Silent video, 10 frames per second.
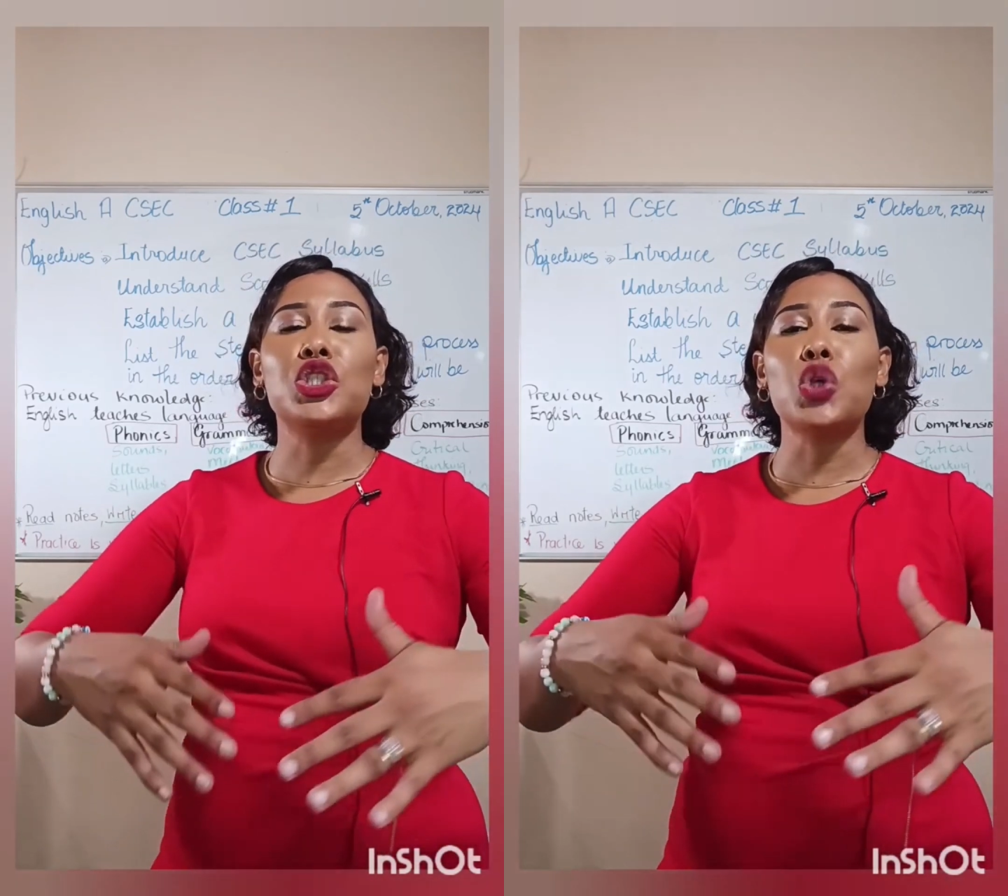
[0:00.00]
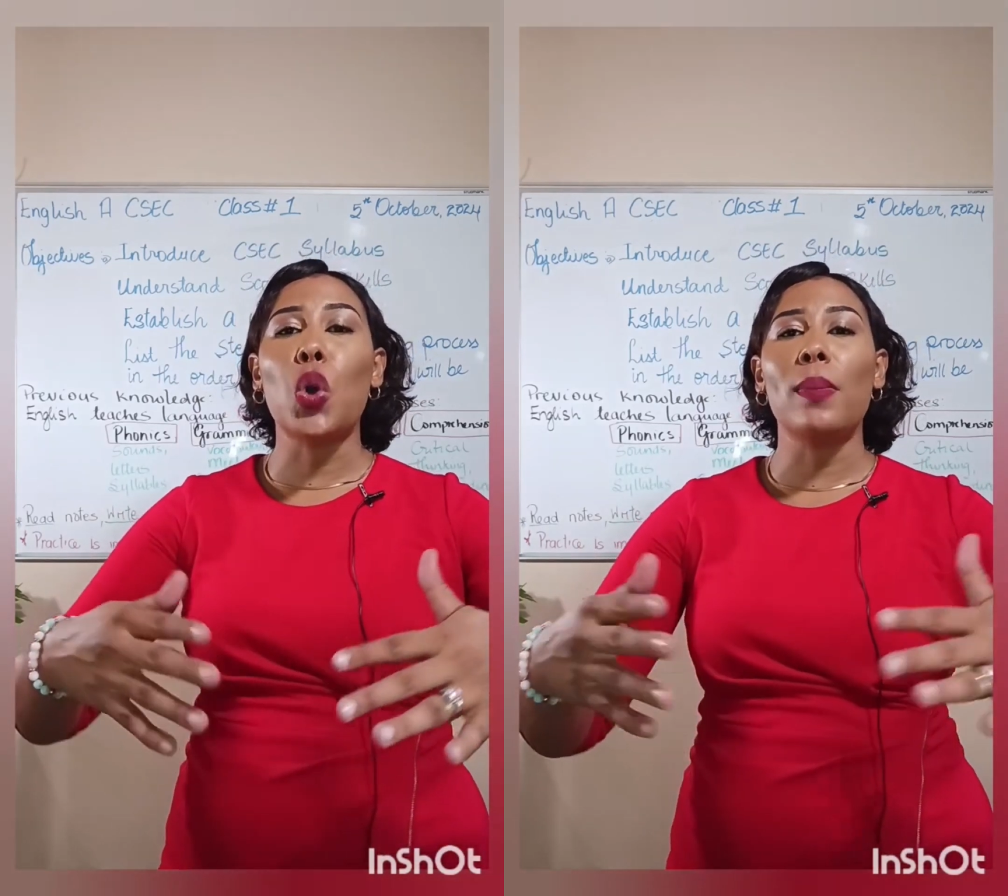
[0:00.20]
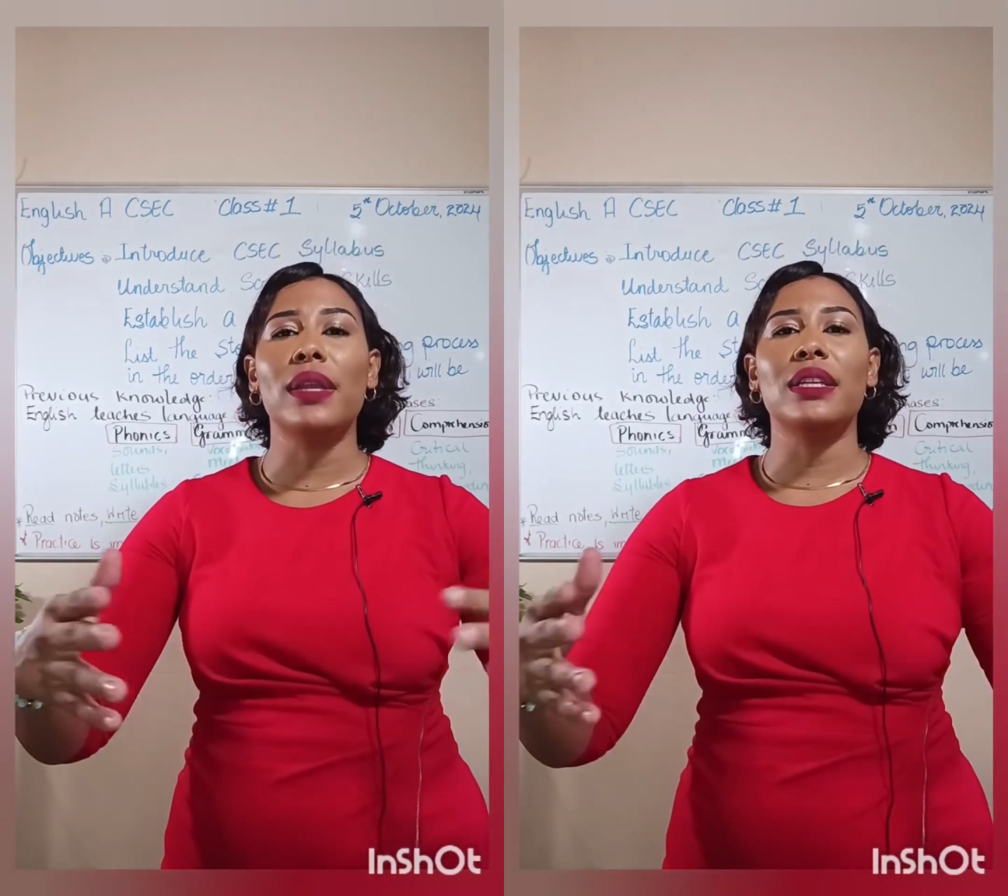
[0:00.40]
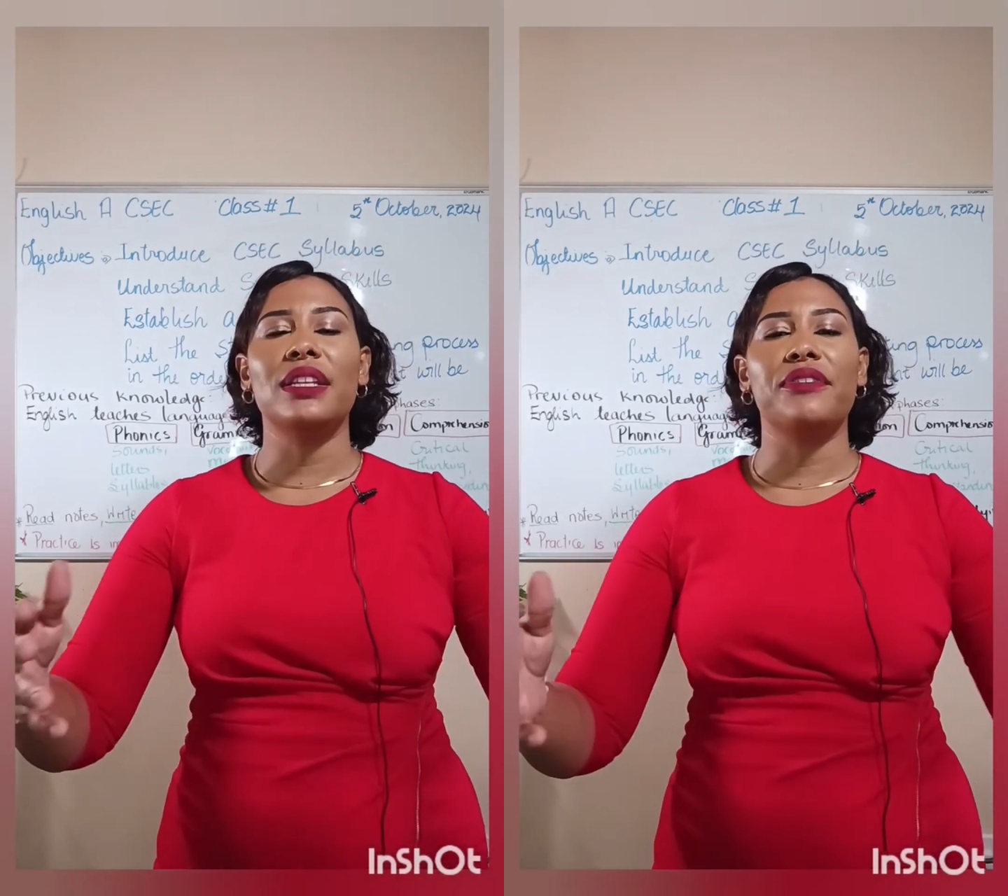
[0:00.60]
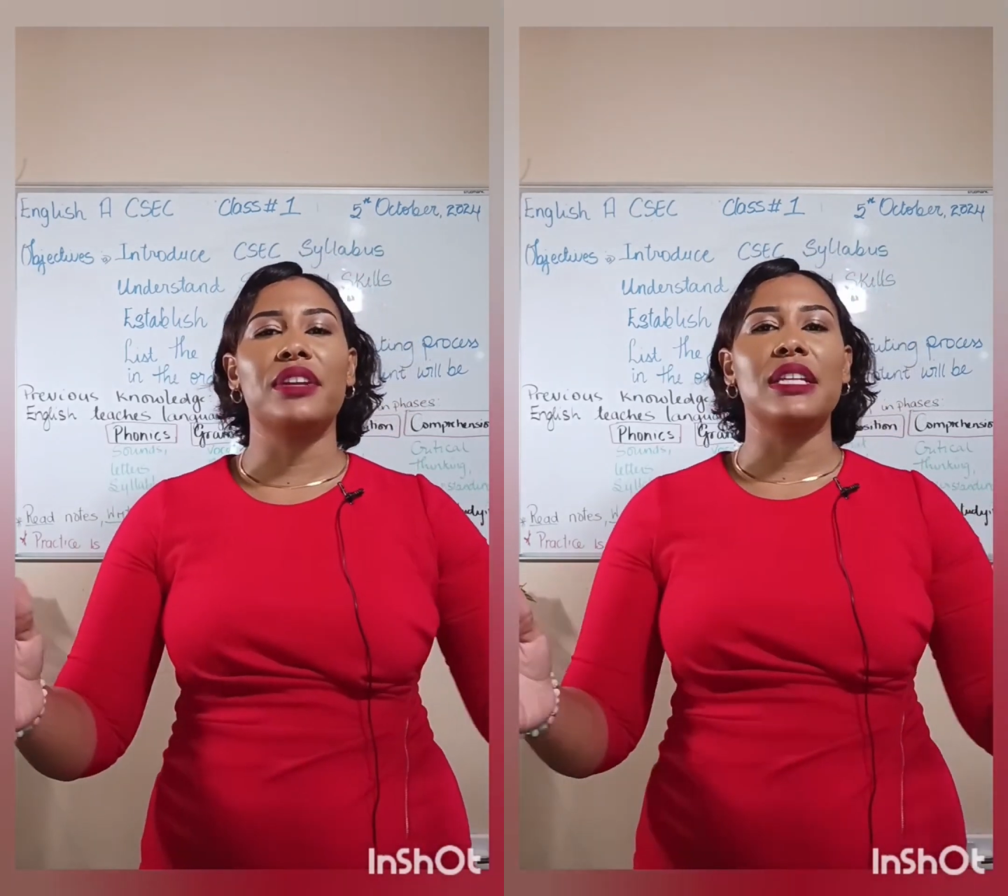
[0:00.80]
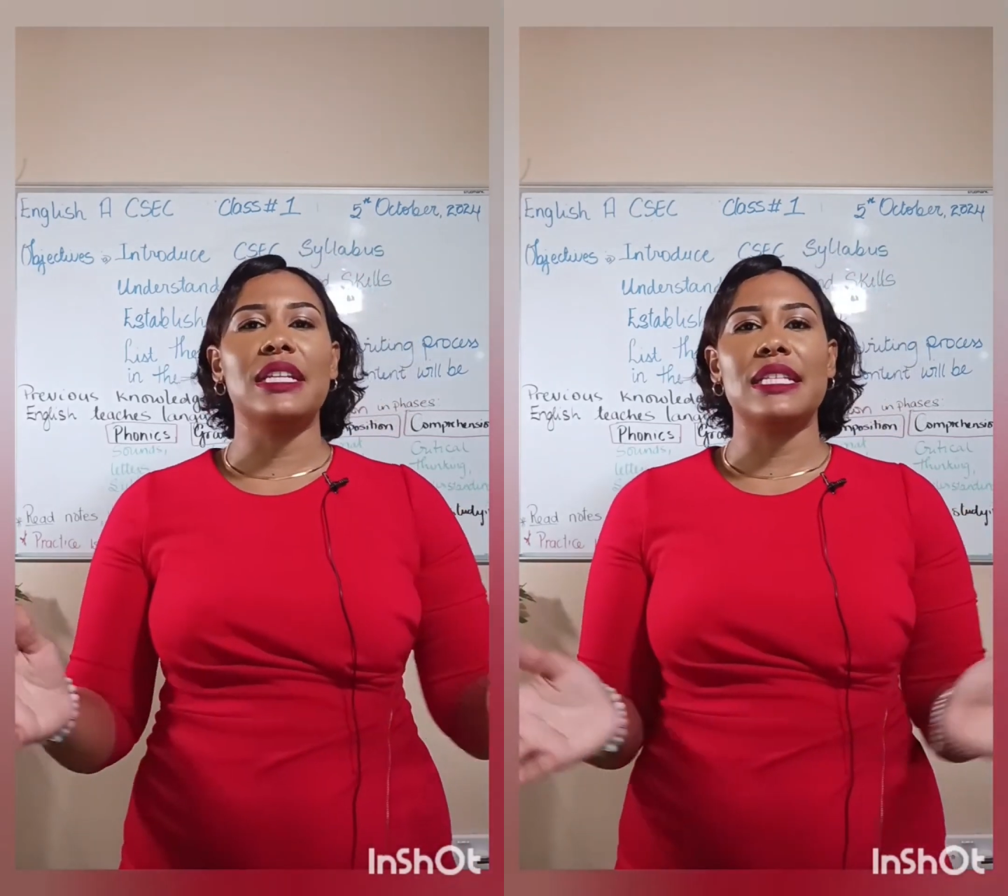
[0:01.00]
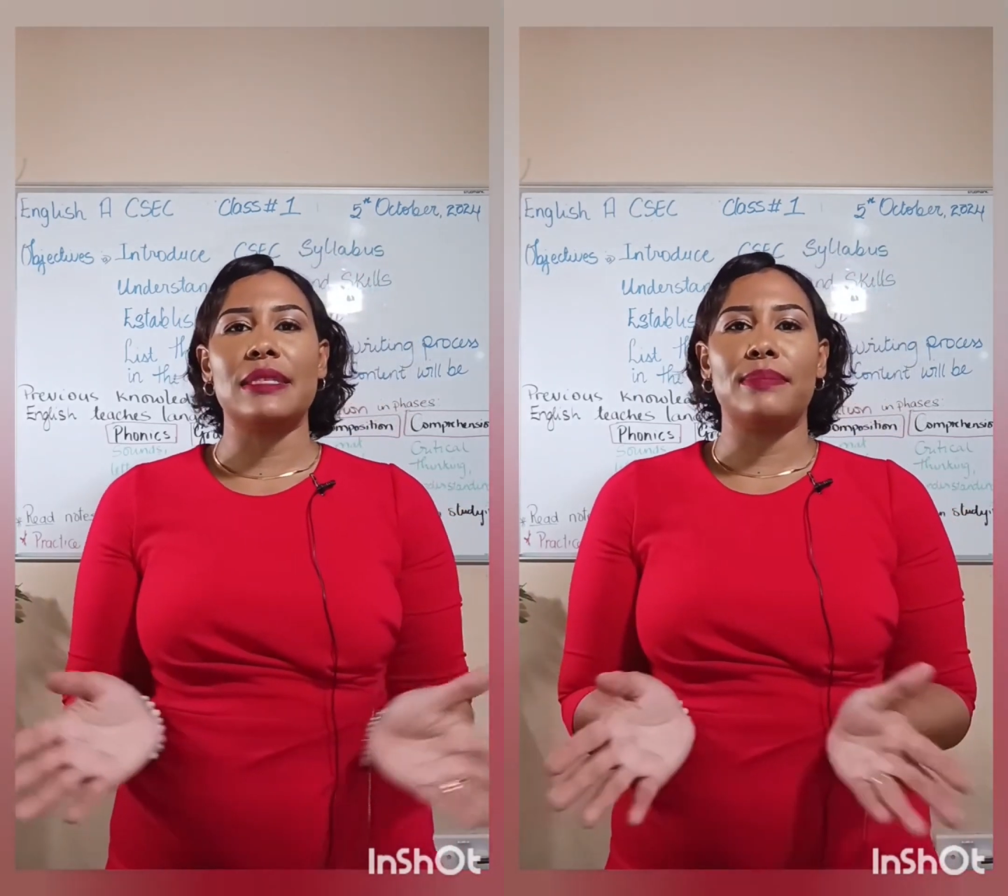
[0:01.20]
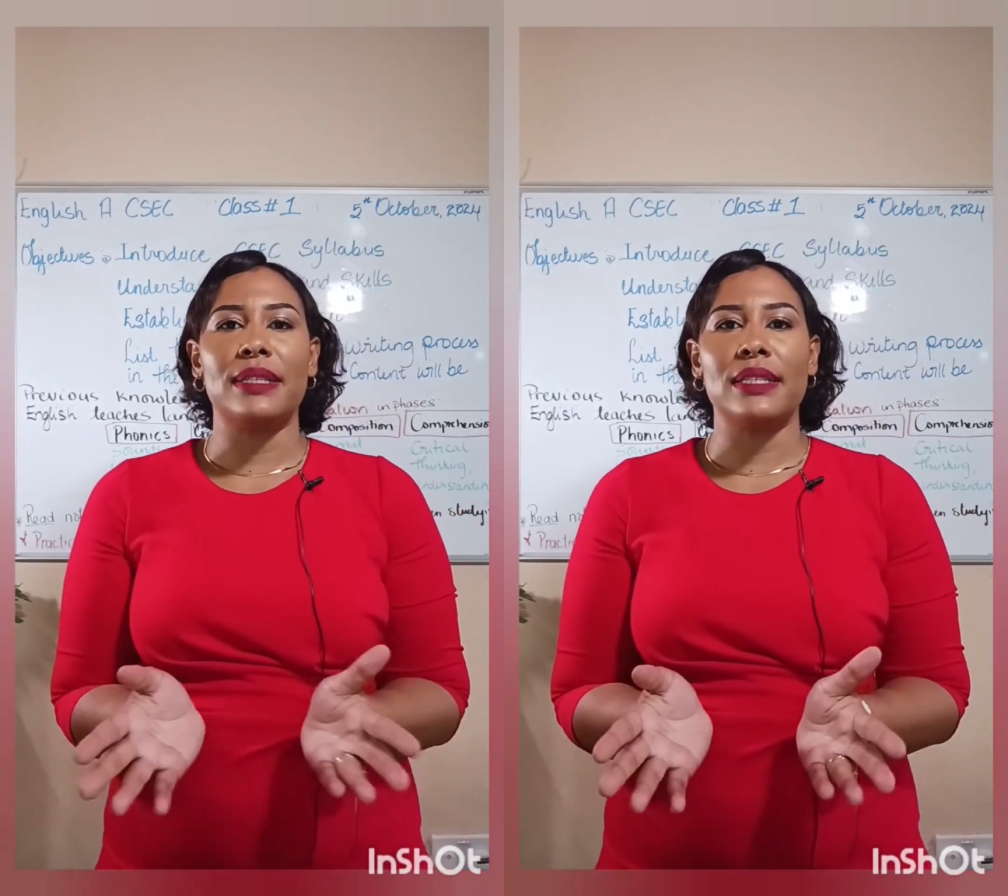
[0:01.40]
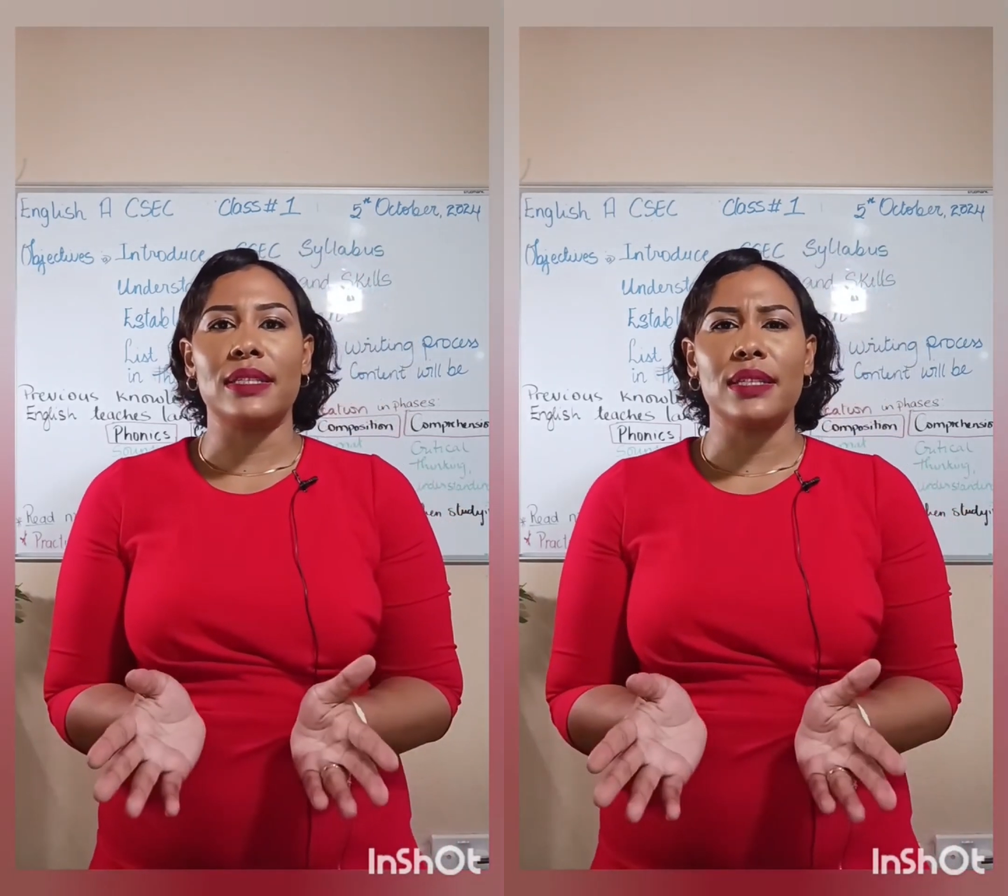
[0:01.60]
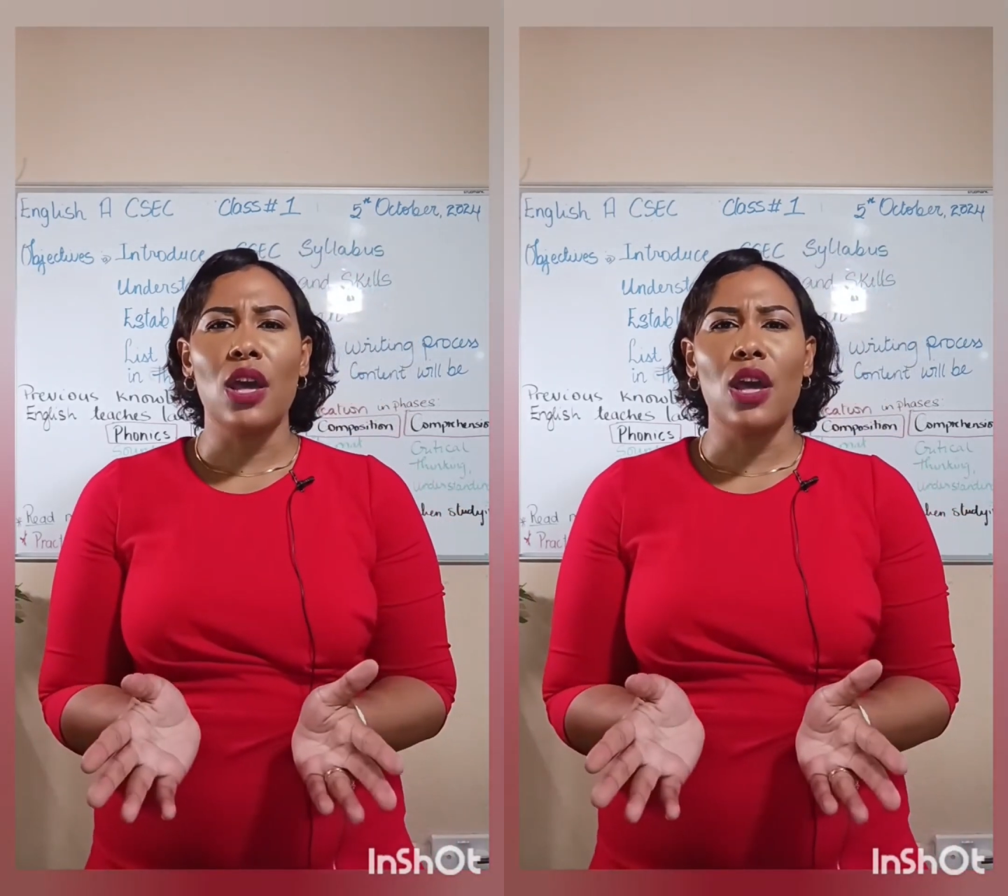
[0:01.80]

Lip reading: so many different disciplines,